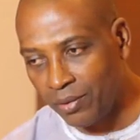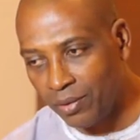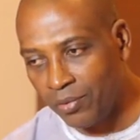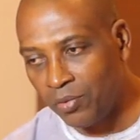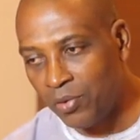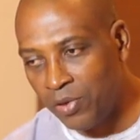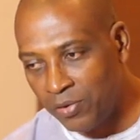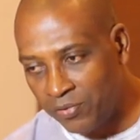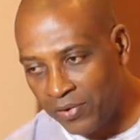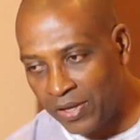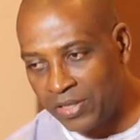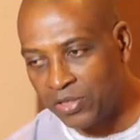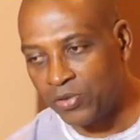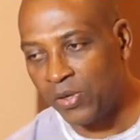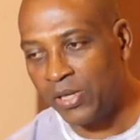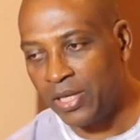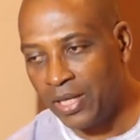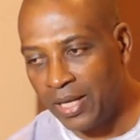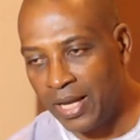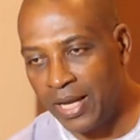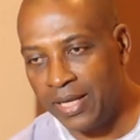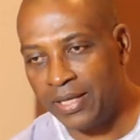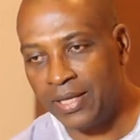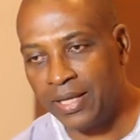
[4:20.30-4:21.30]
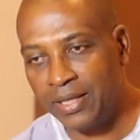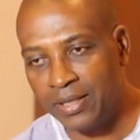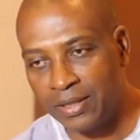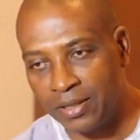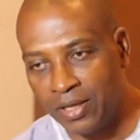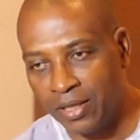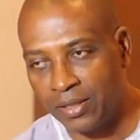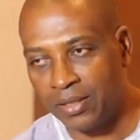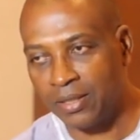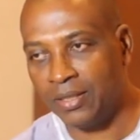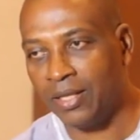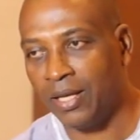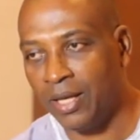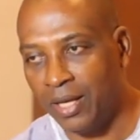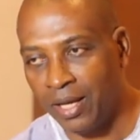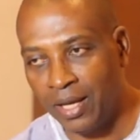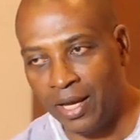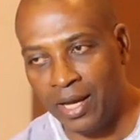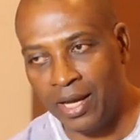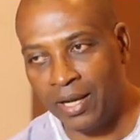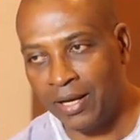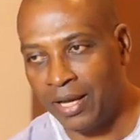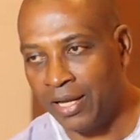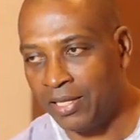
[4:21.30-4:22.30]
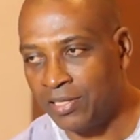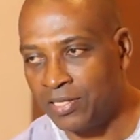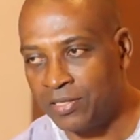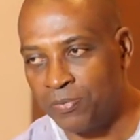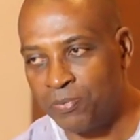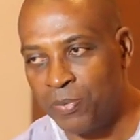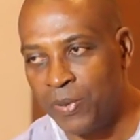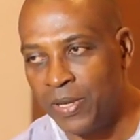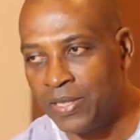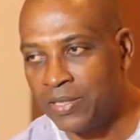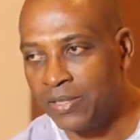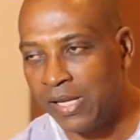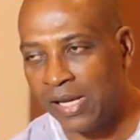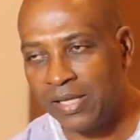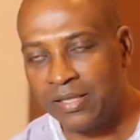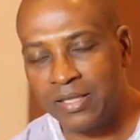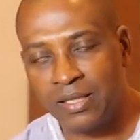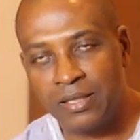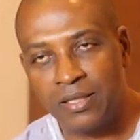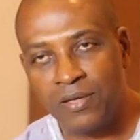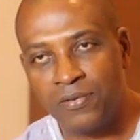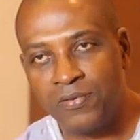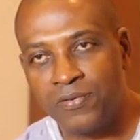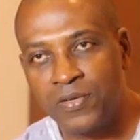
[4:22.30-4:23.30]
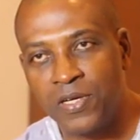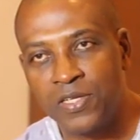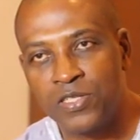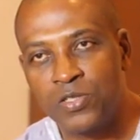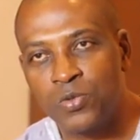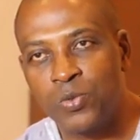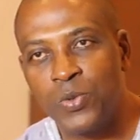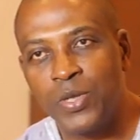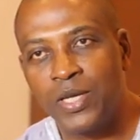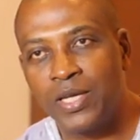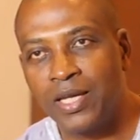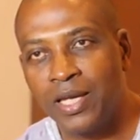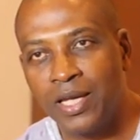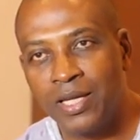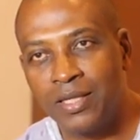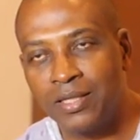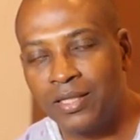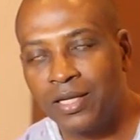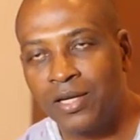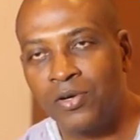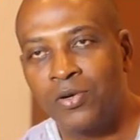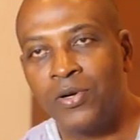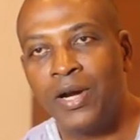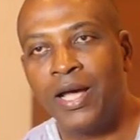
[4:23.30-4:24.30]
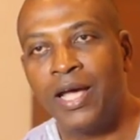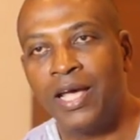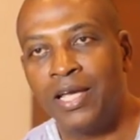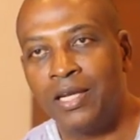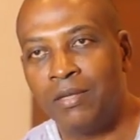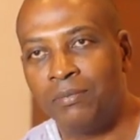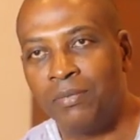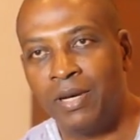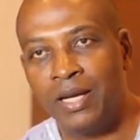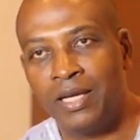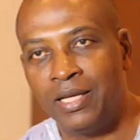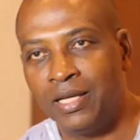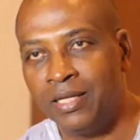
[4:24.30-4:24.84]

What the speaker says: we eventually landed, got there, and I spent, I think, the first weekend crying